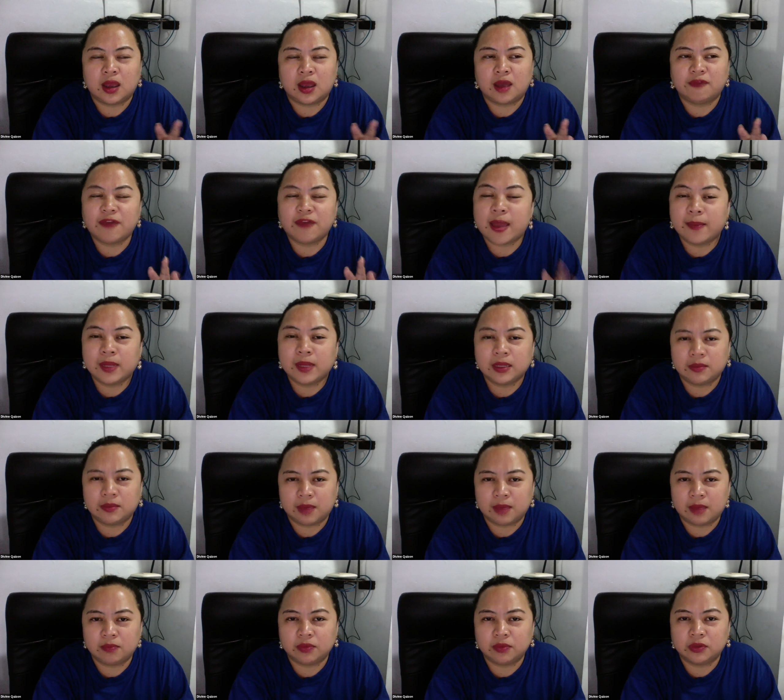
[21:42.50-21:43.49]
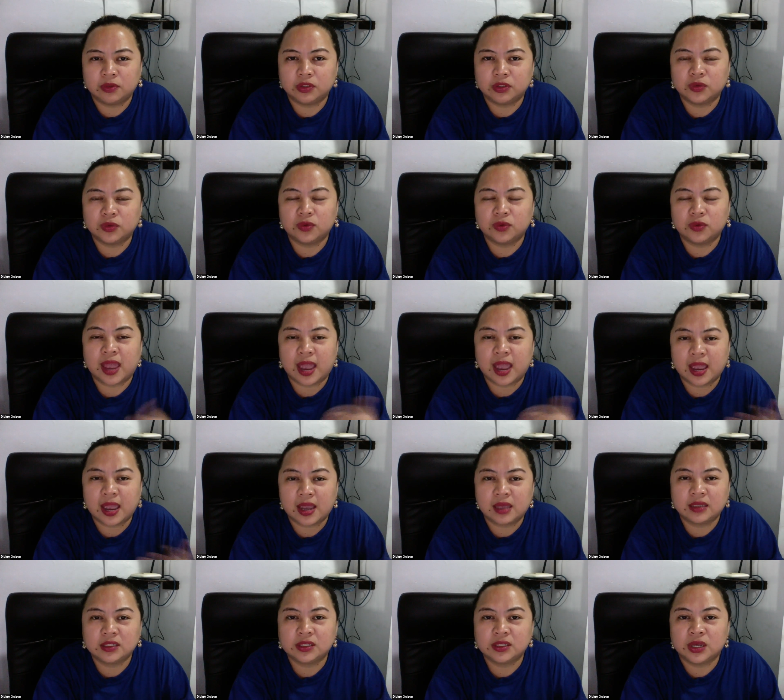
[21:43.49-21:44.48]
family members who
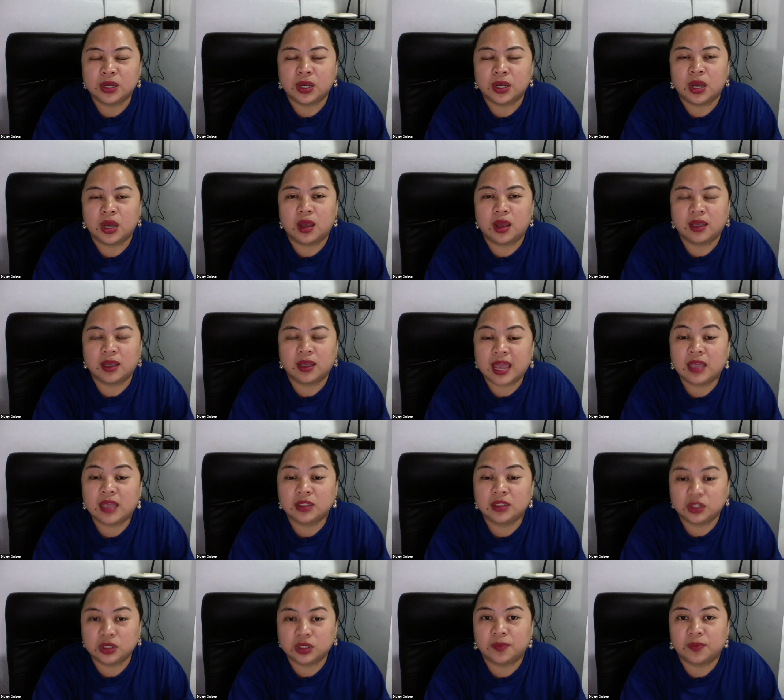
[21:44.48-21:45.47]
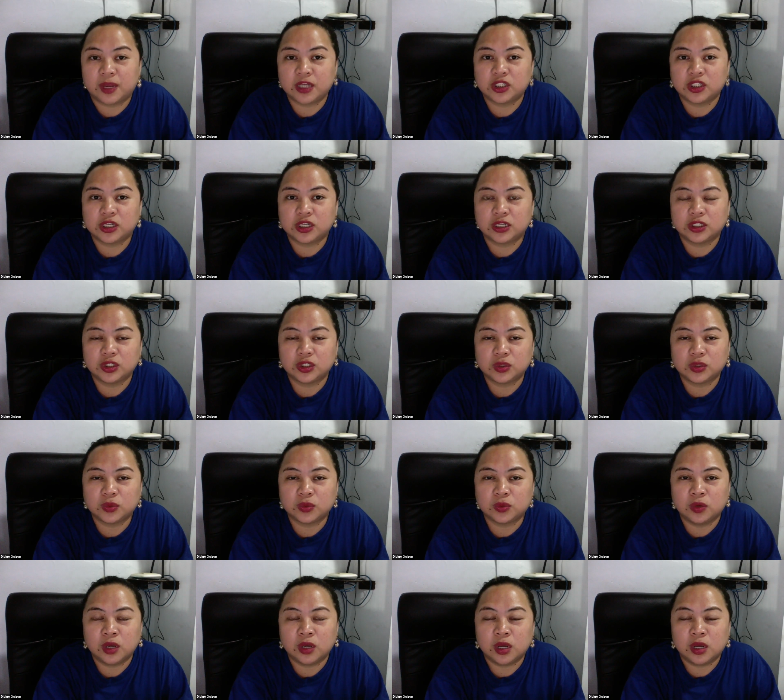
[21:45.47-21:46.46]
has cancer patients to
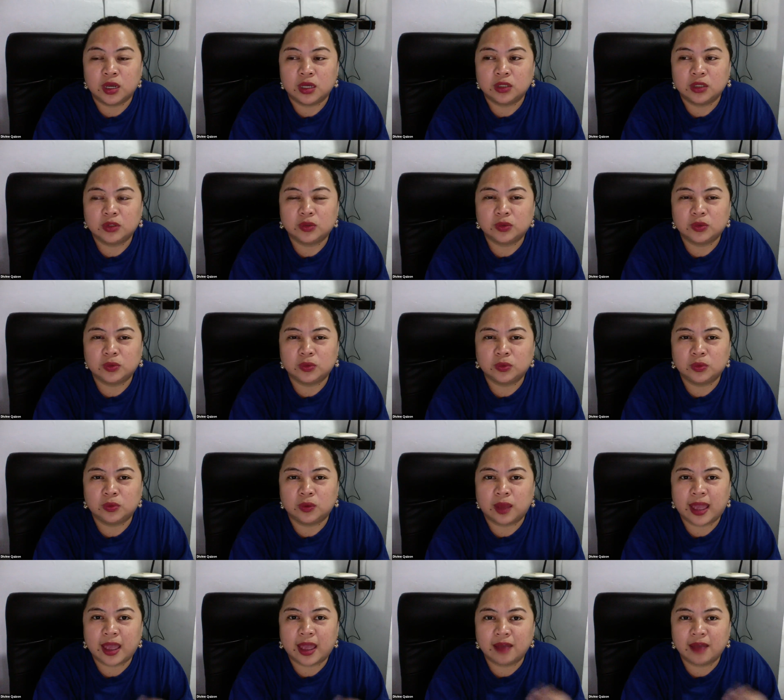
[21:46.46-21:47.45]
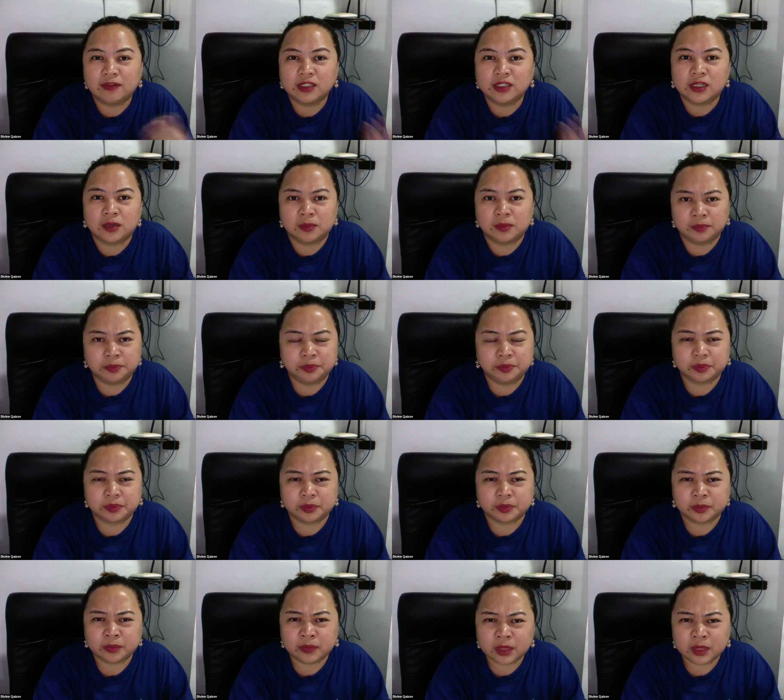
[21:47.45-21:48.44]
have some
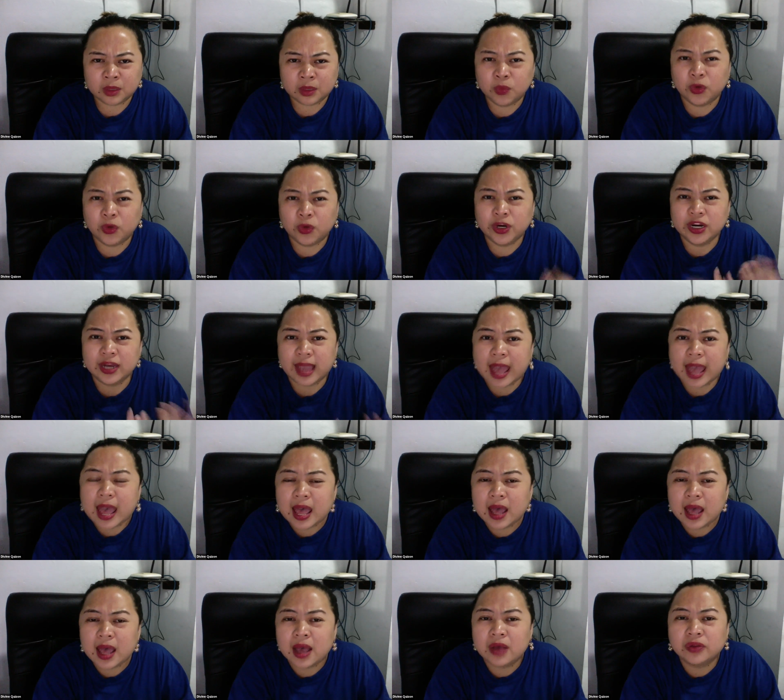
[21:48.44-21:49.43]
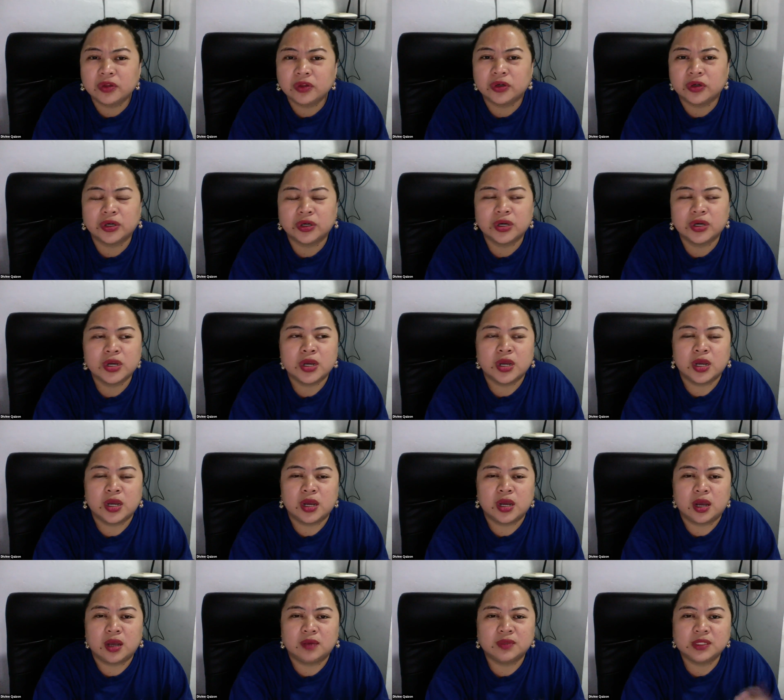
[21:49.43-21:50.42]
workout or
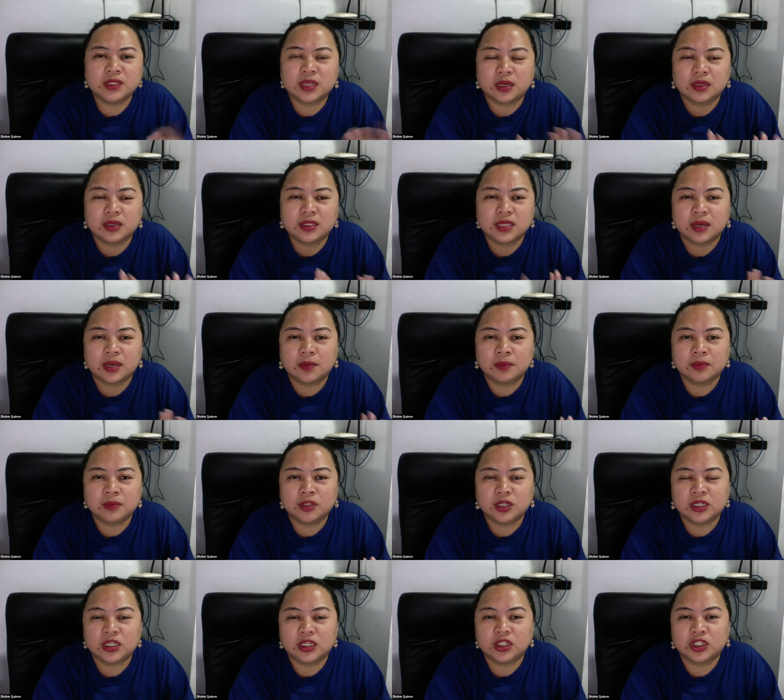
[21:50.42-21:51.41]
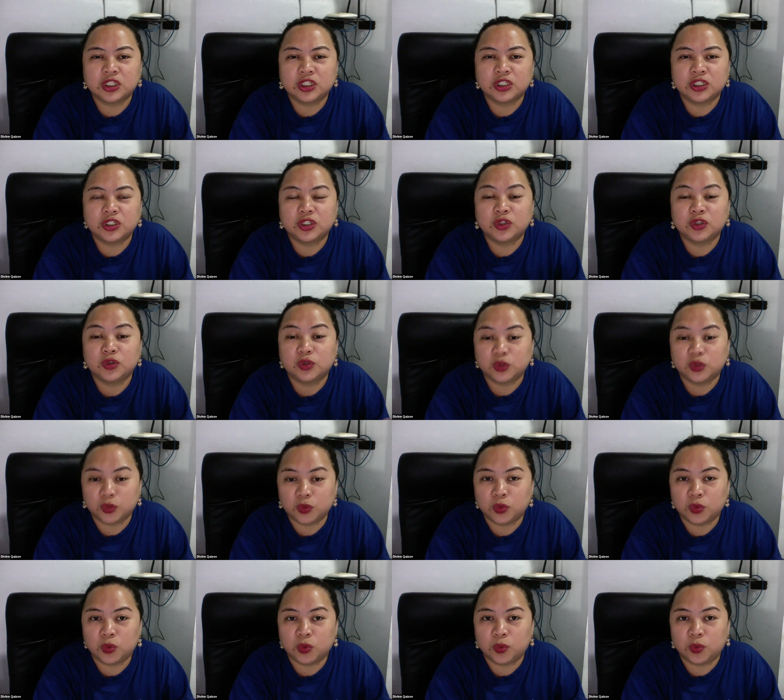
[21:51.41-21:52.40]
some traditions to do
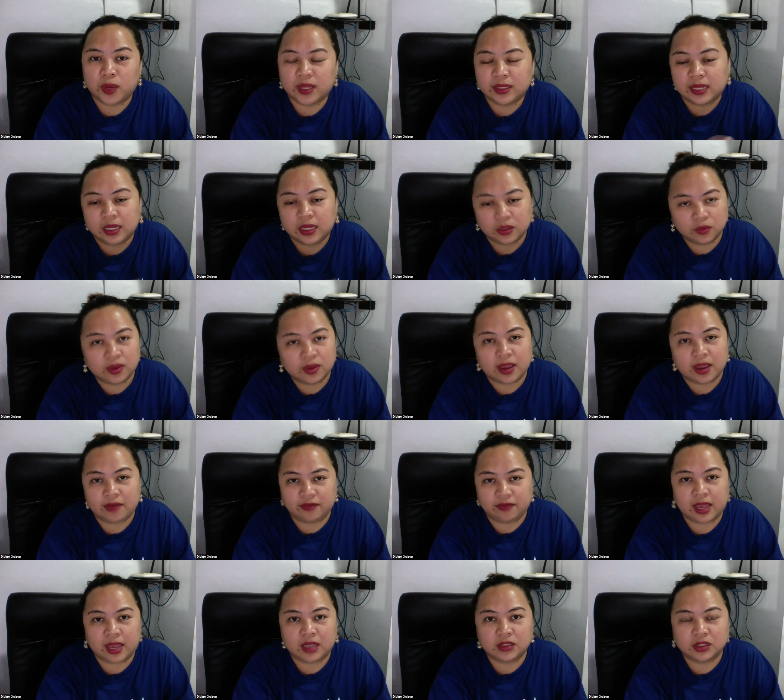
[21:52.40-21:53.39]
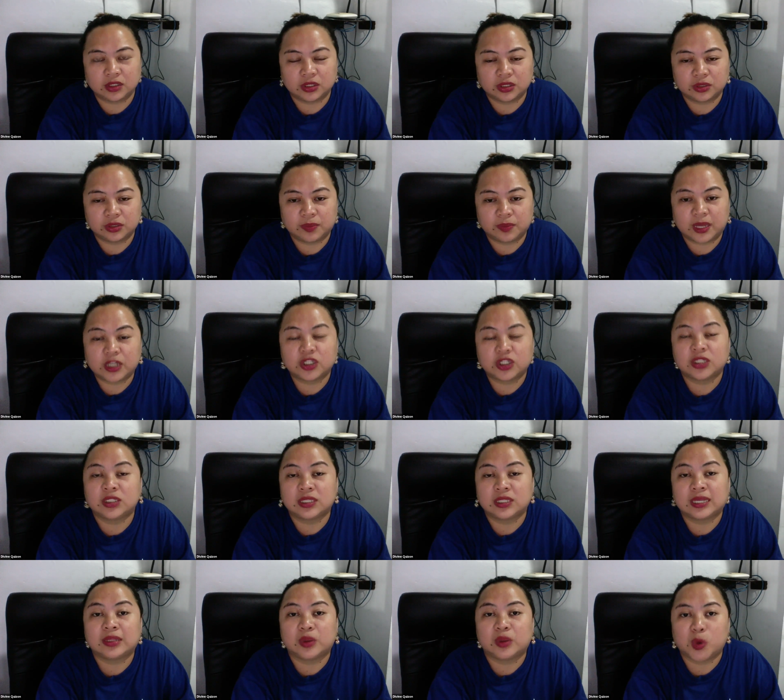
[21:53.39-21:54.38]
while they do have cancer patients
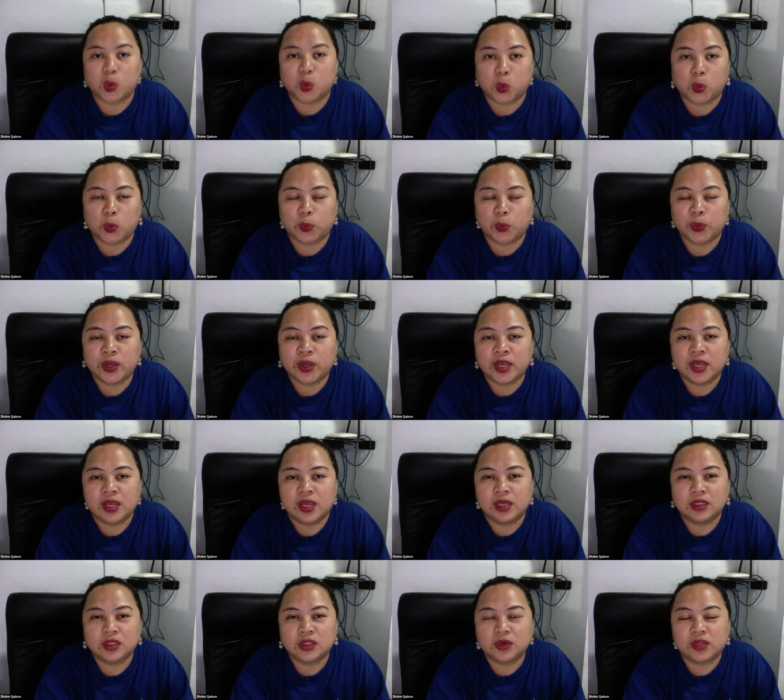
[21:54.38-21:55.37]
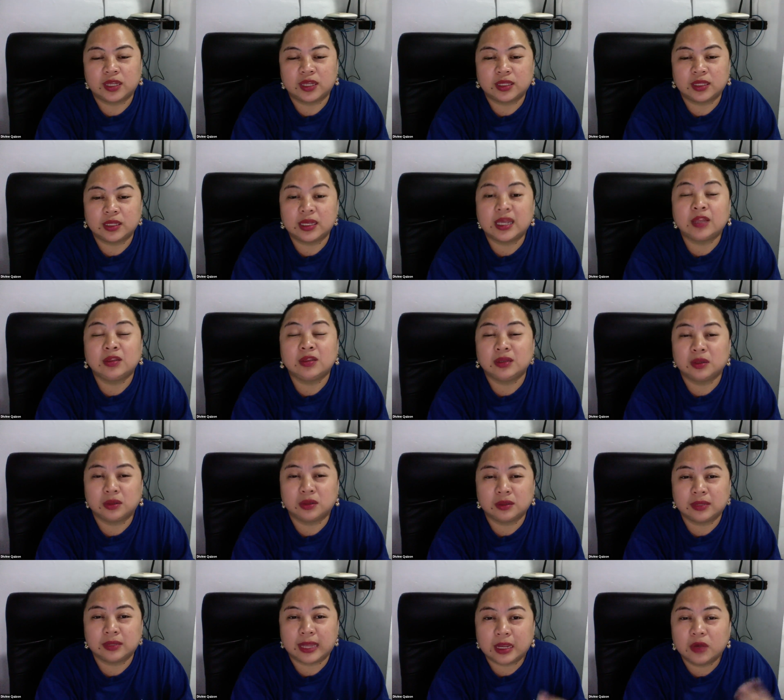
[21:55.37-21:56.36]
at home, so that they can
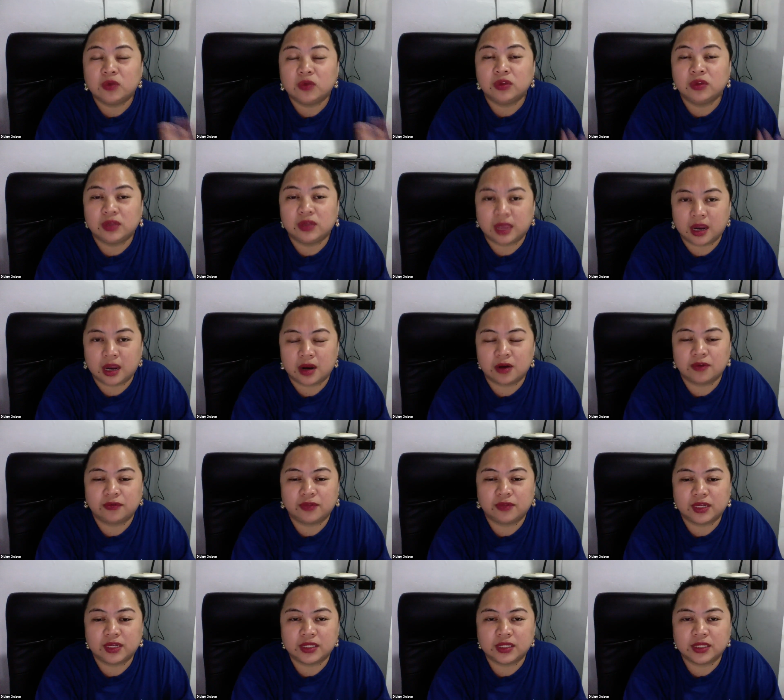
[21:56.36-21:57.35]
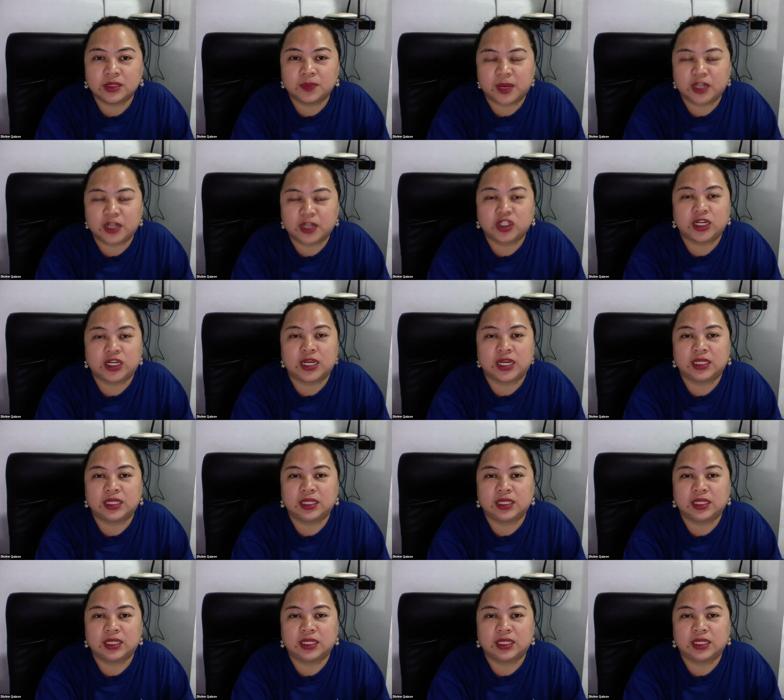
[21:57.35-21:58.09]
take good care of this patient.